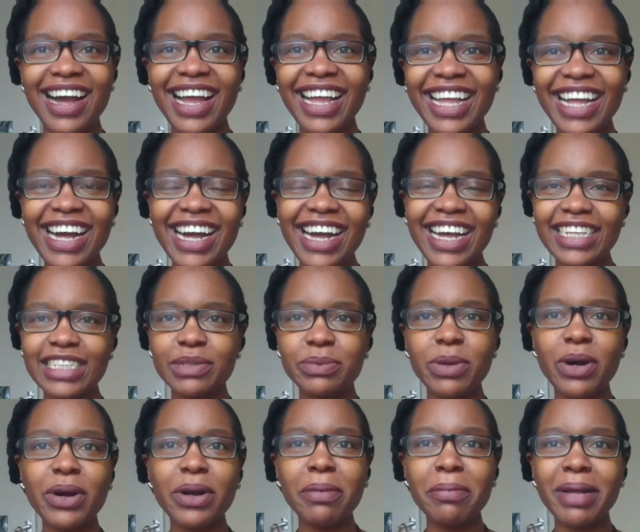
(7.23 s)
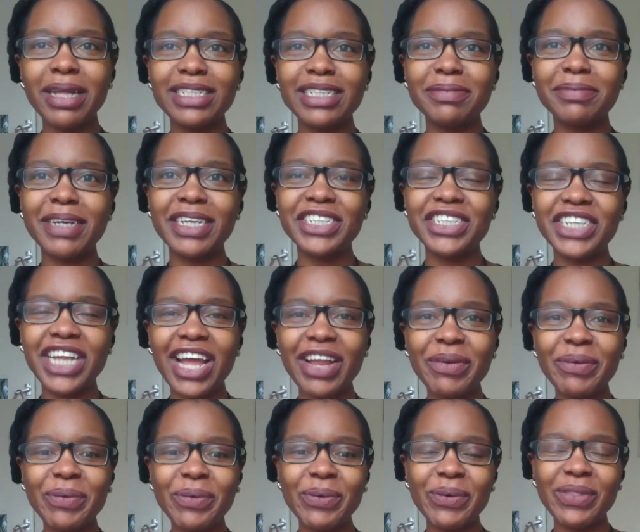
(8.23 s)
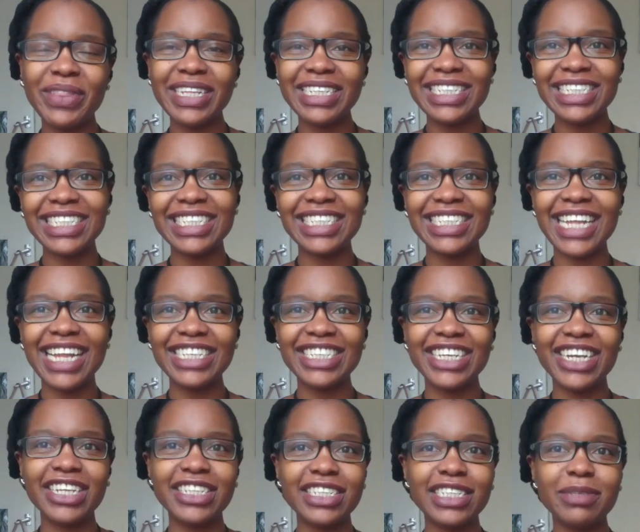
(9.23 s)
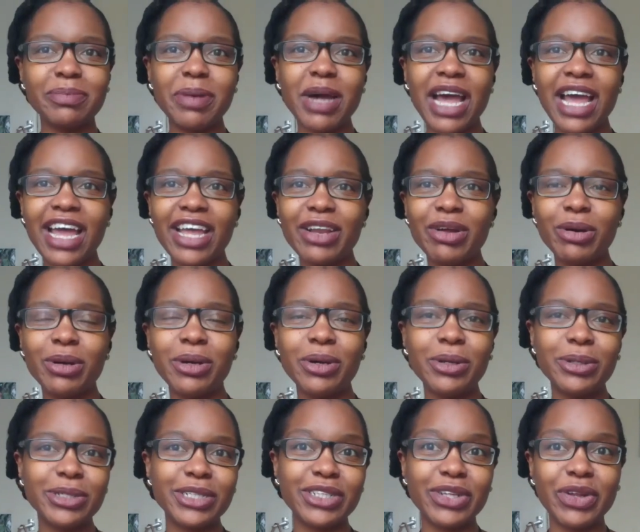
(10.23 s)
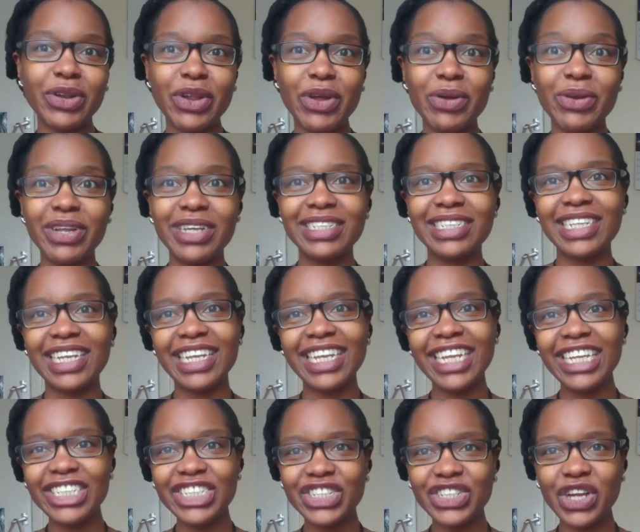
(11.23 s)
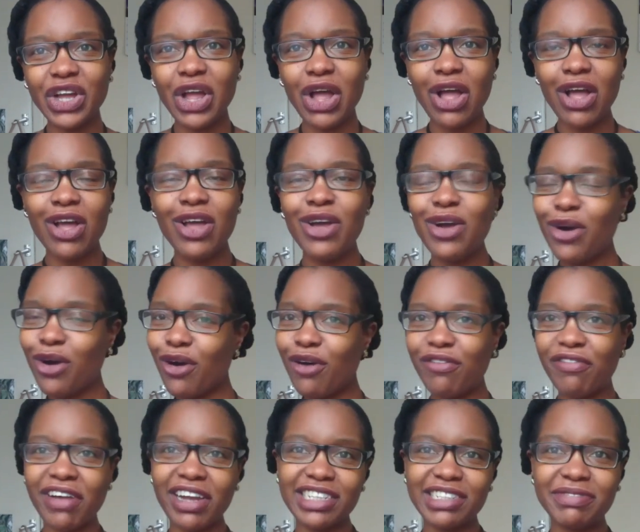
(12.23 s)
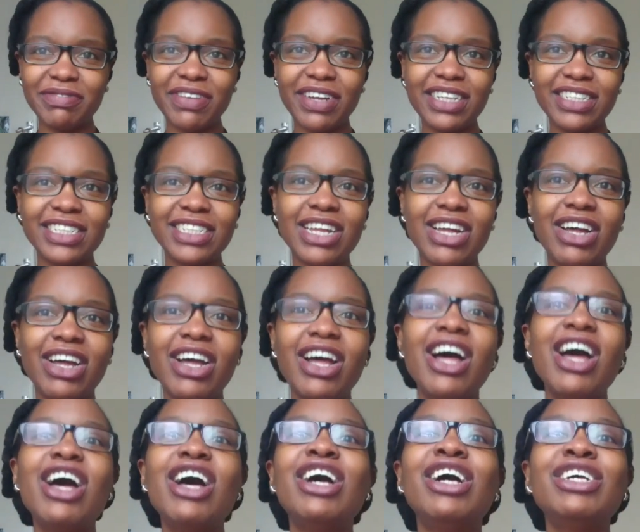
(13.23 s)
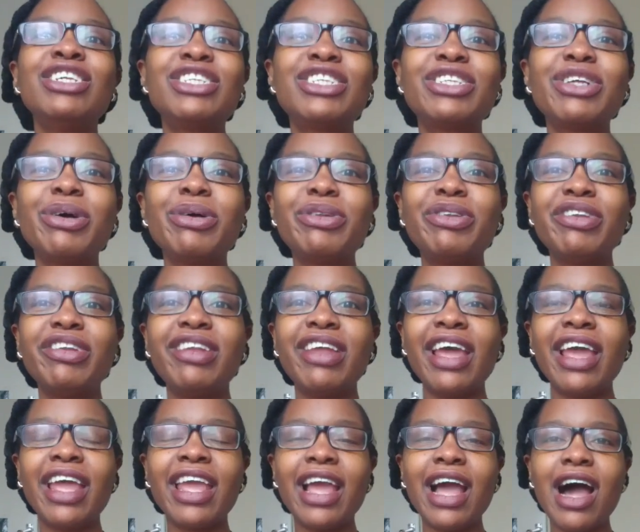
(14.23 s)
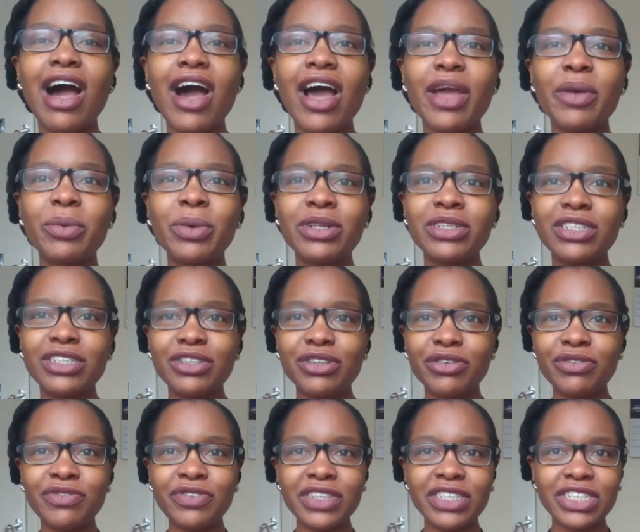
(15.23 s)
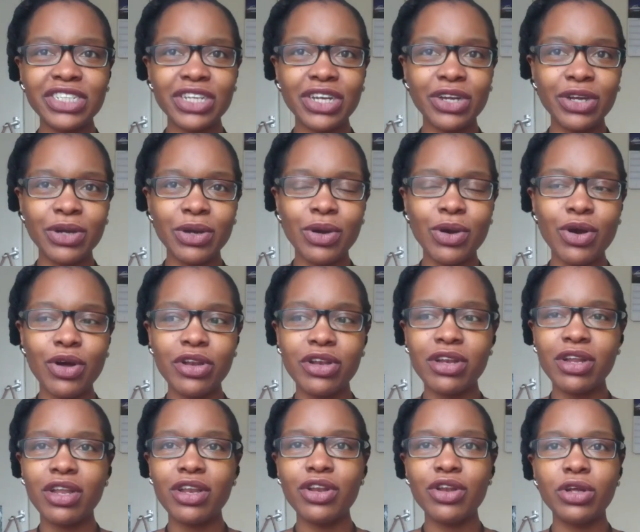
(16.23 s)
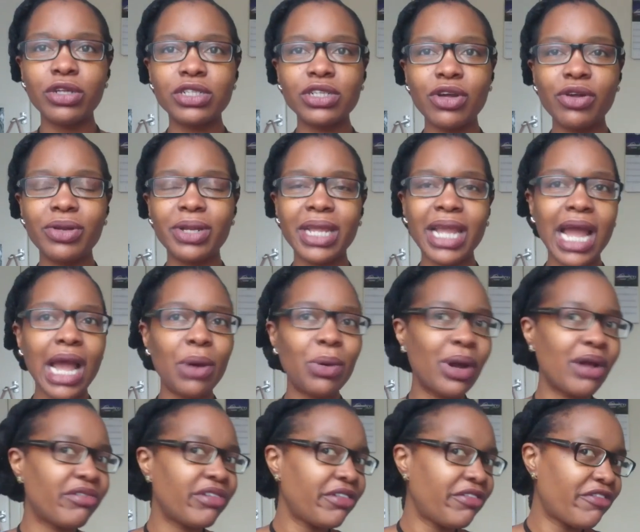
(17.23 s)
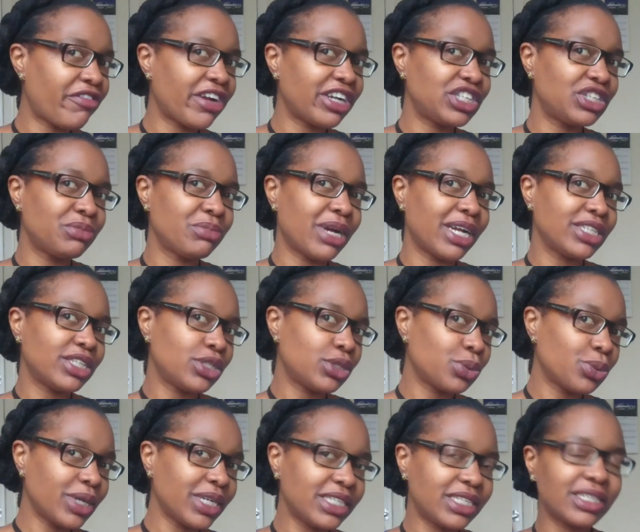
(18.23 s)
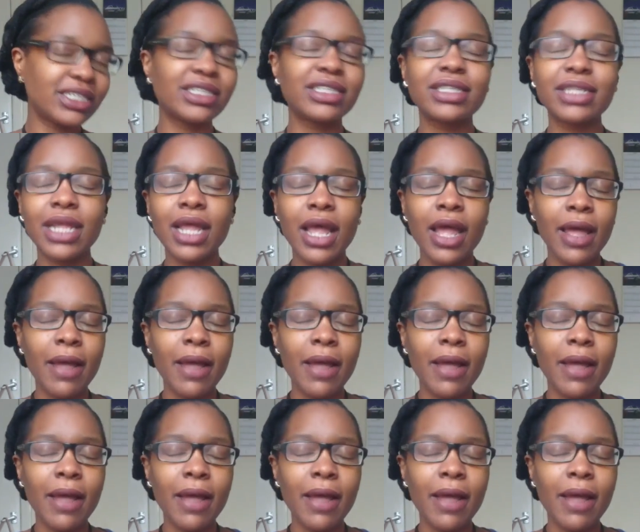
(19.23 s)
Hi guys, welcome back to my channel. This is Naturally Inspired, also known as Anisha or vice versa. So today I want to do a video on not only how I refresh my twists,